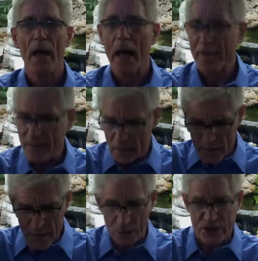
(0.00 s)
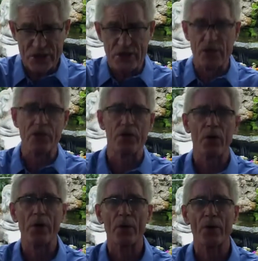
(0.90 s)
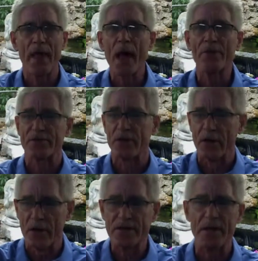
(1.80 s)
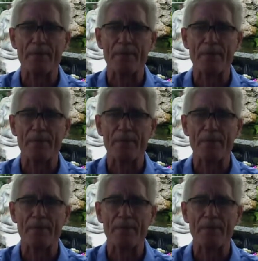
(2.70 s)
At the, you know, you do it or else. You know, here's the